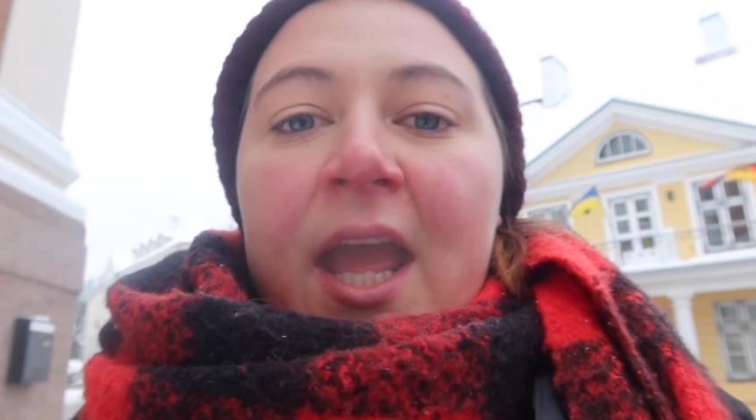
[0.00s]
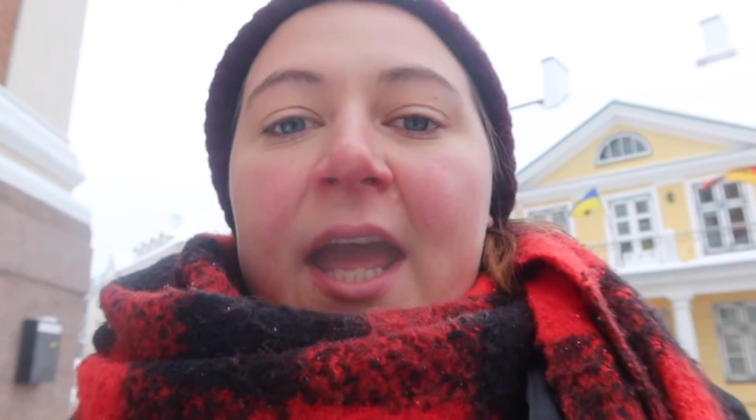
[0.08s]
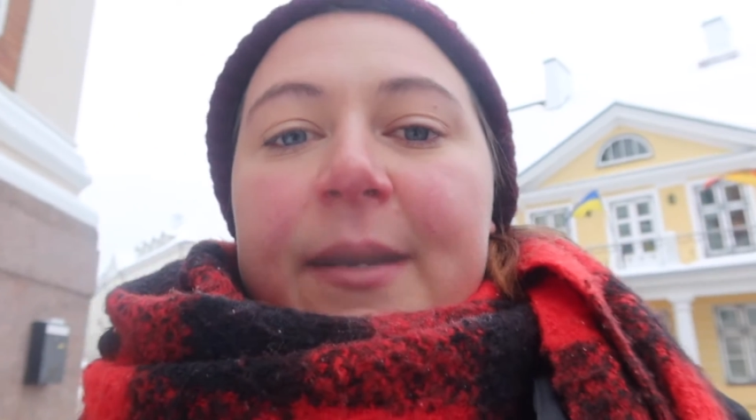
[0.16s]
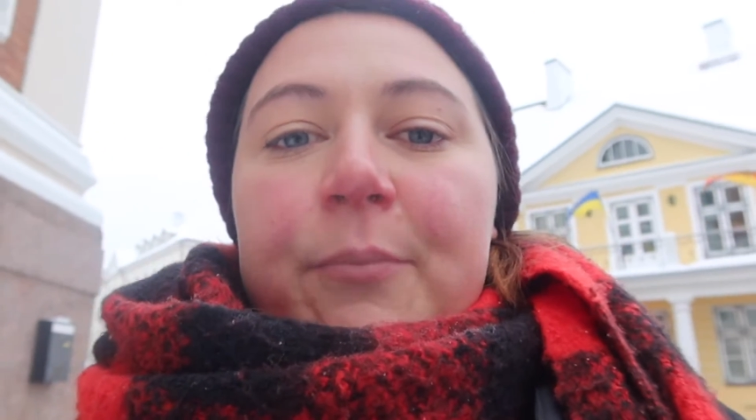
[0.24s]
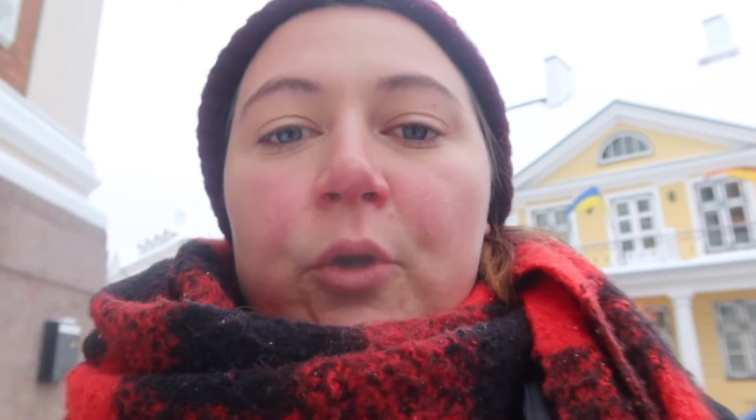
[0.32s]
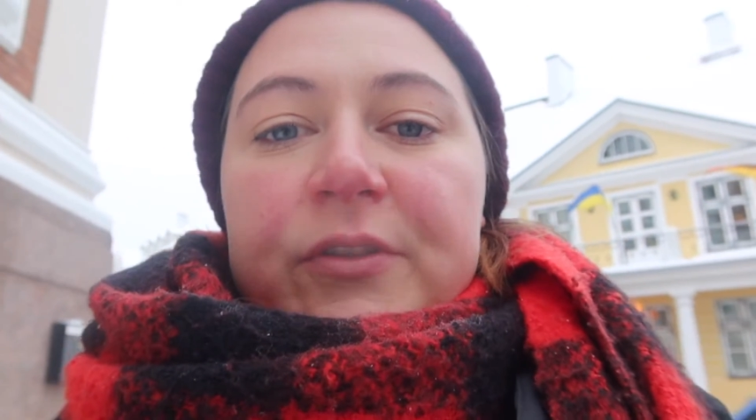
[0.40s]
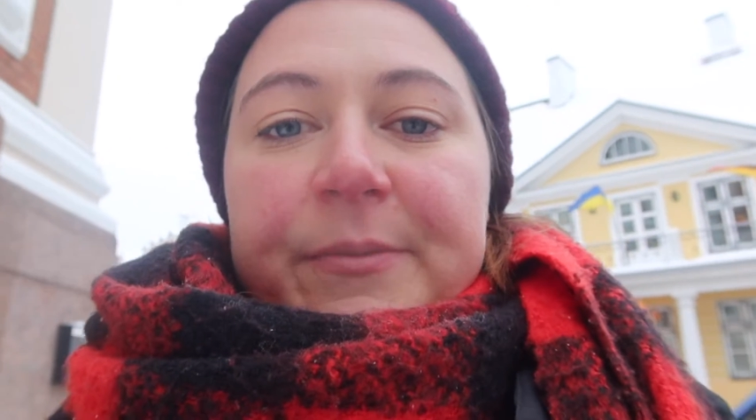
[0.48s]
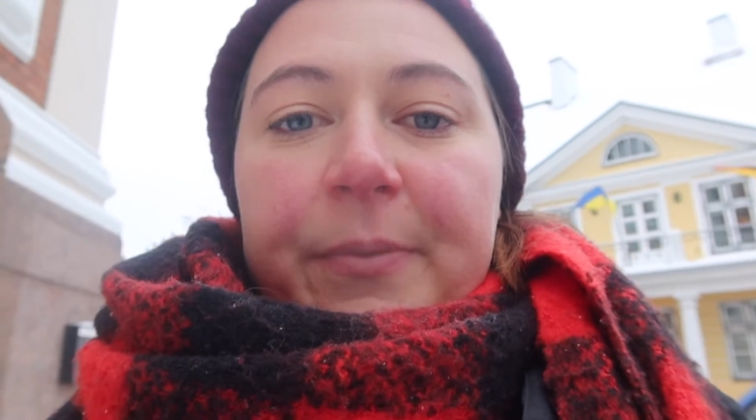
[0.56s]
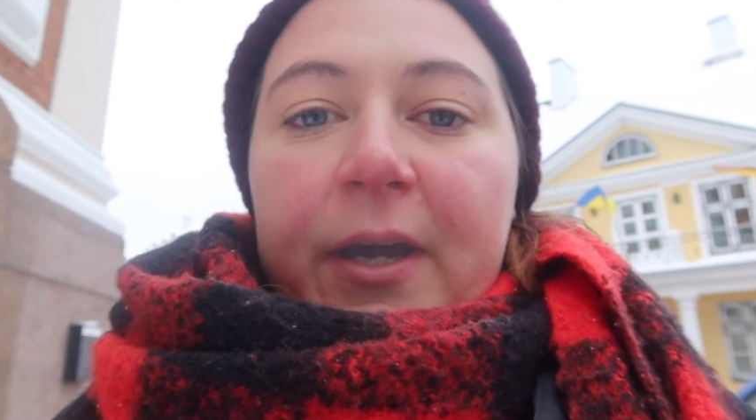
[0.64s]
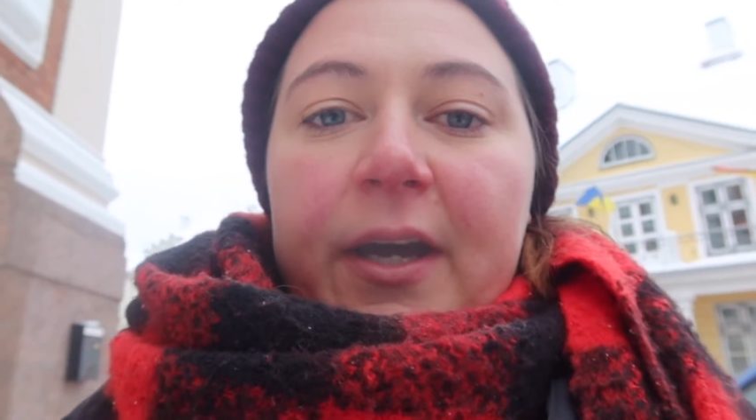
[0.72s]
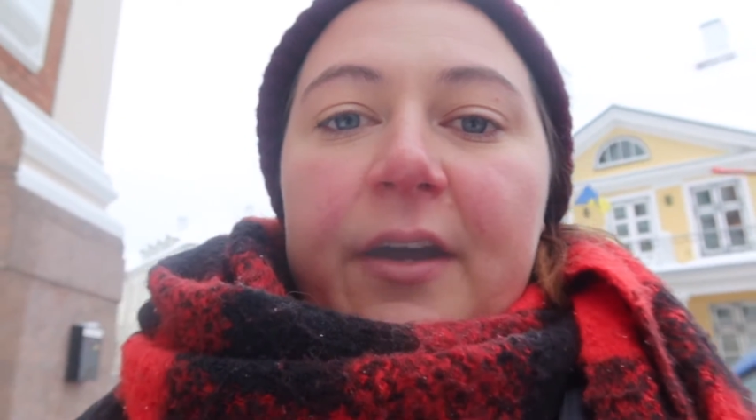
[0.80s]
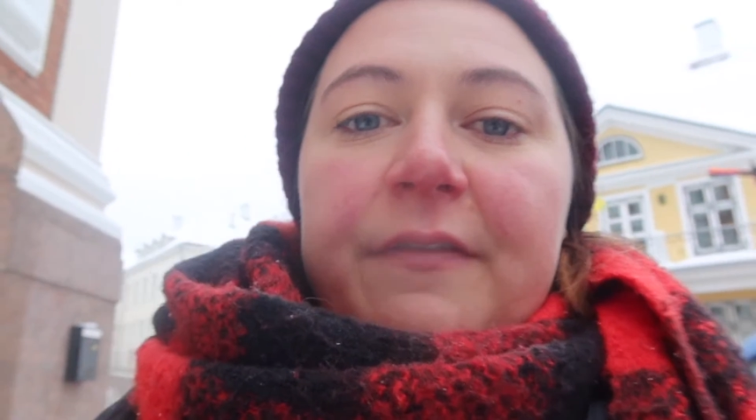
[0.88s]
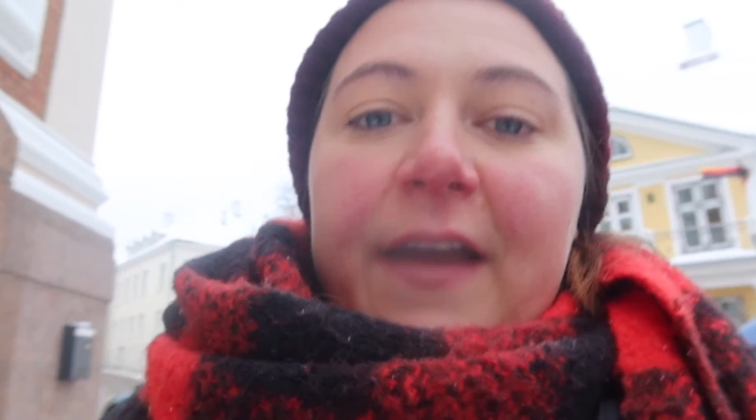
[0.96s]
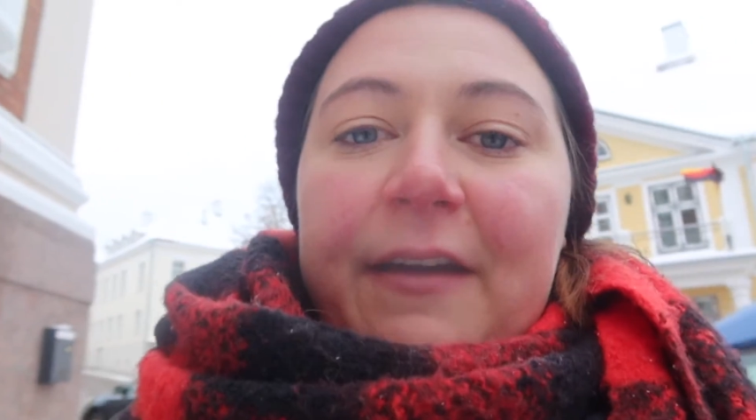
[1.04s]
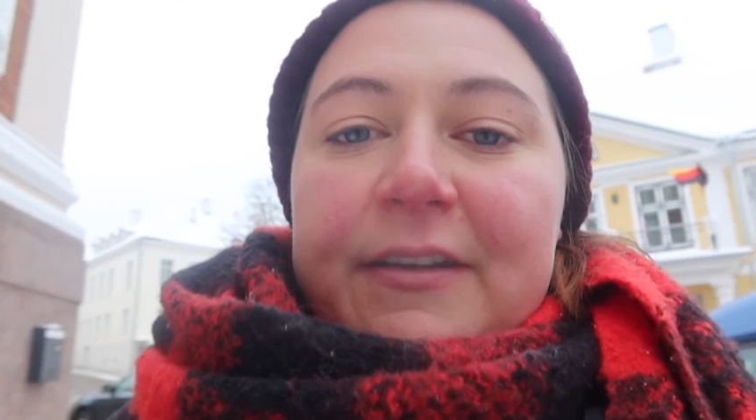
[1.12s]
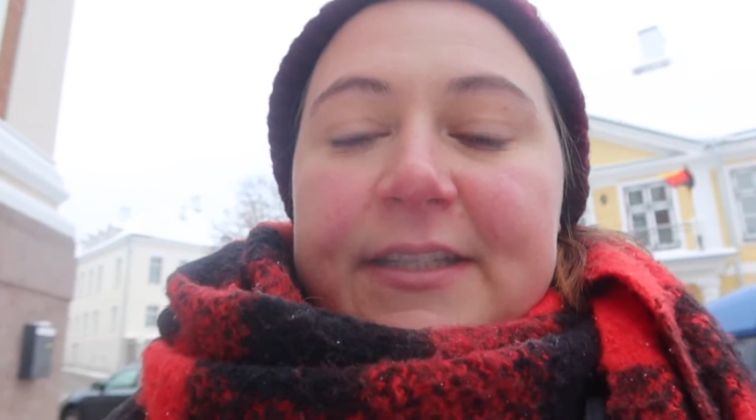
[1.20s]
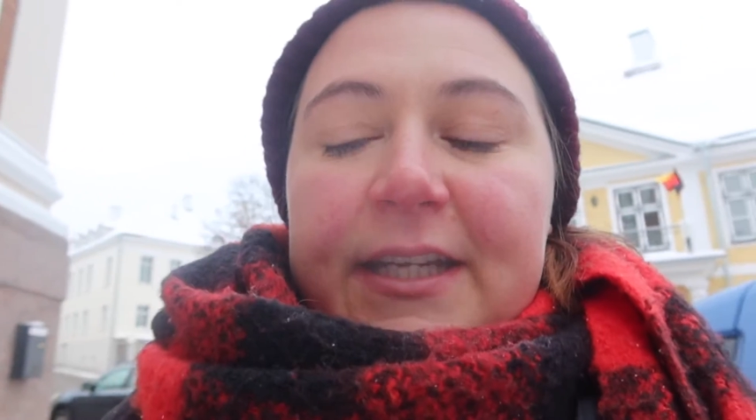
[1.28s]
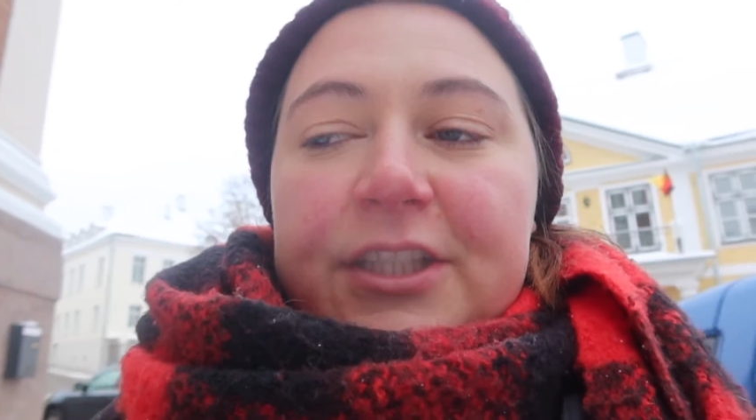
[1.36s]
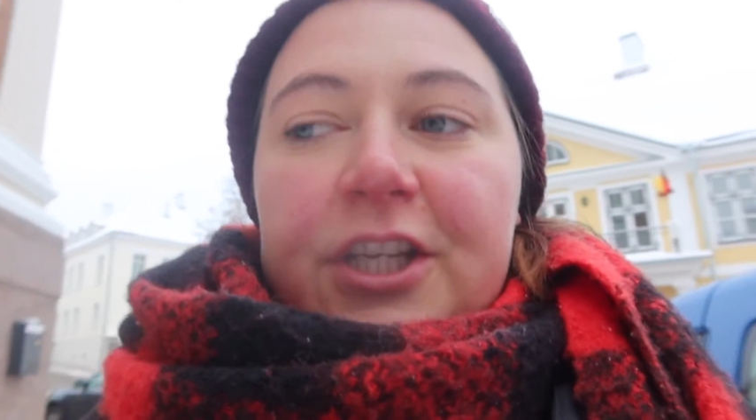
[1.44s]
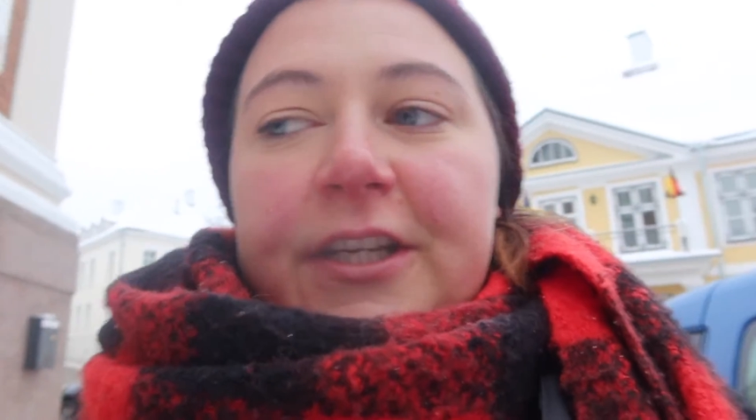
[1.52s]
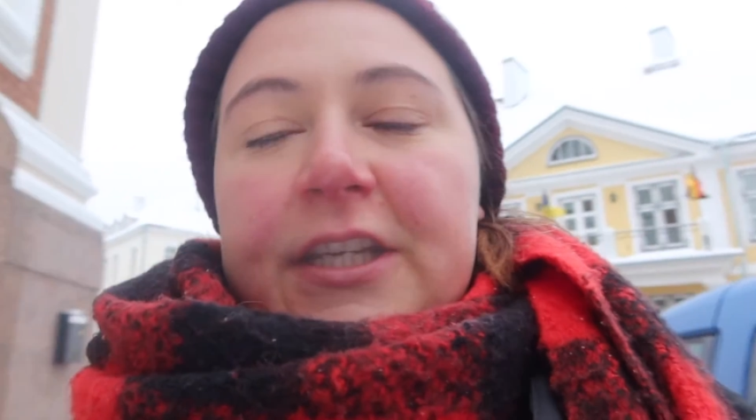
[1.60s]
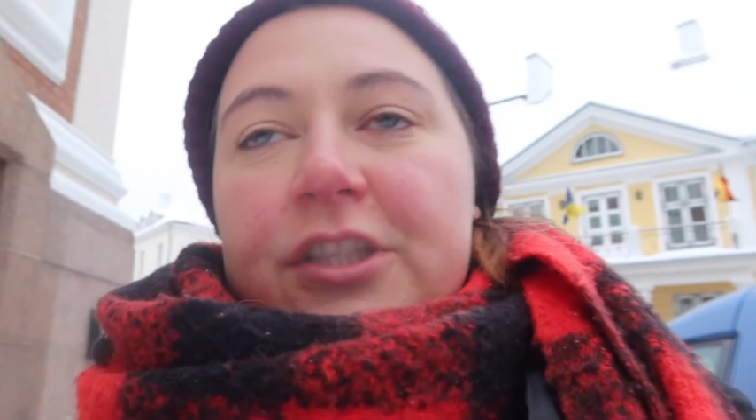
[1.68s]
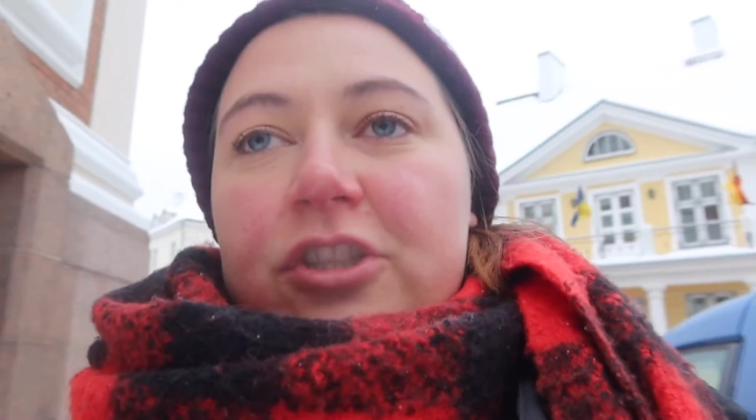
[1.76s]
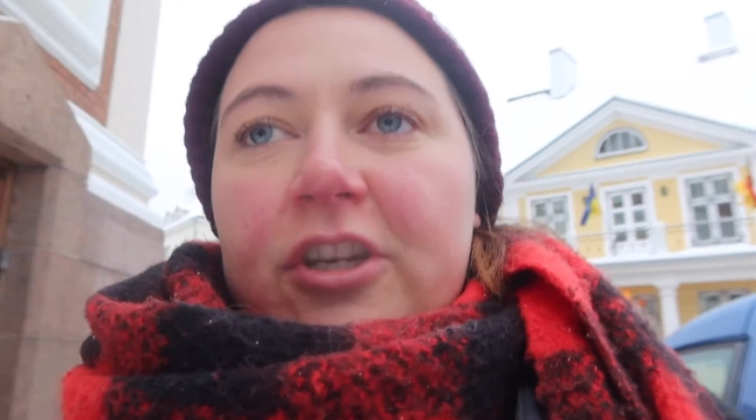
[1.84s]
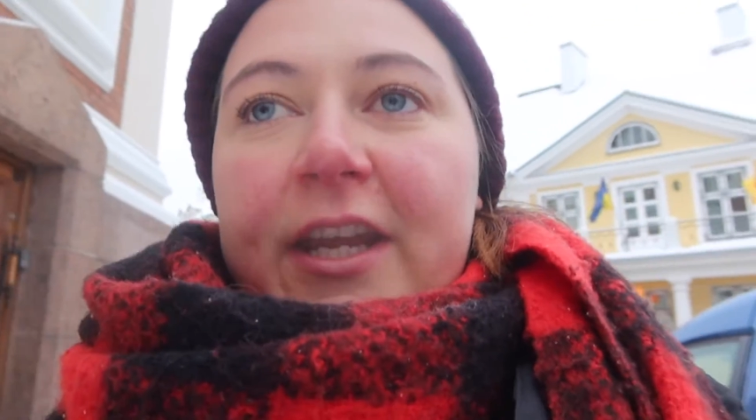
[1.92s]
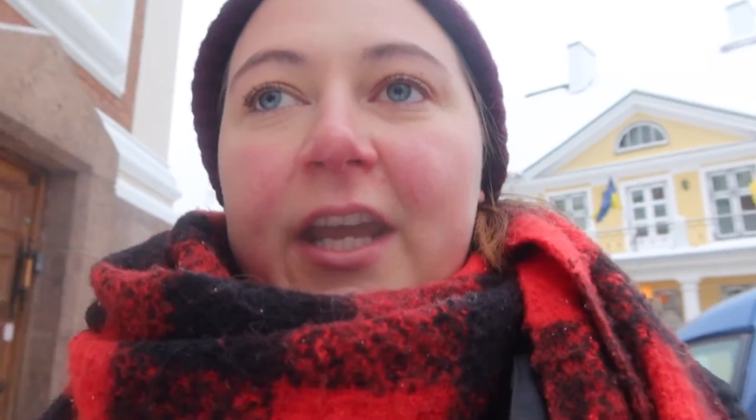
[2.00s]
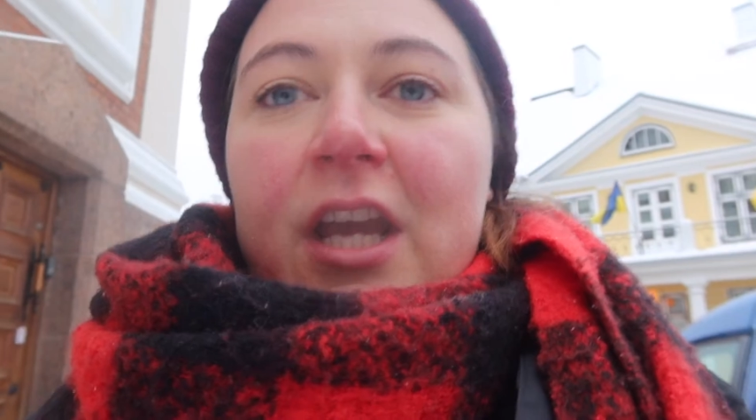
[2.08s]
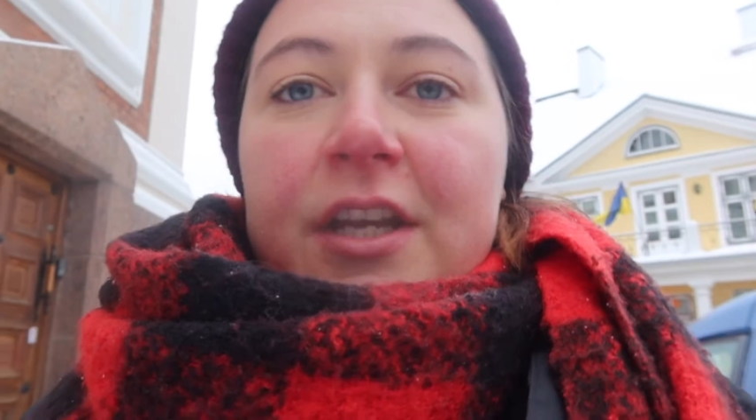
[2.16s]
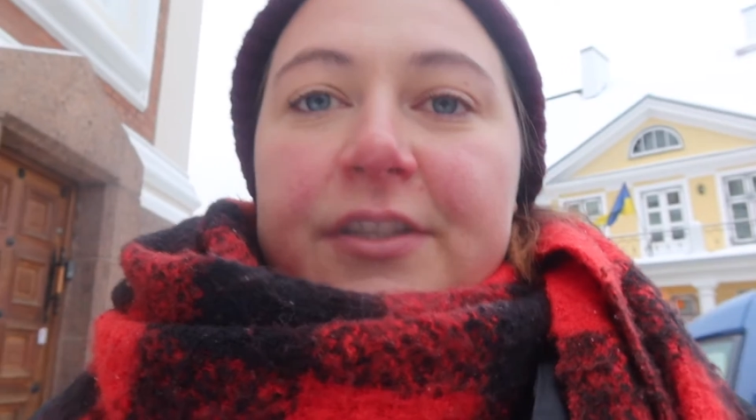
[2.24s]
an important part of heritage and history,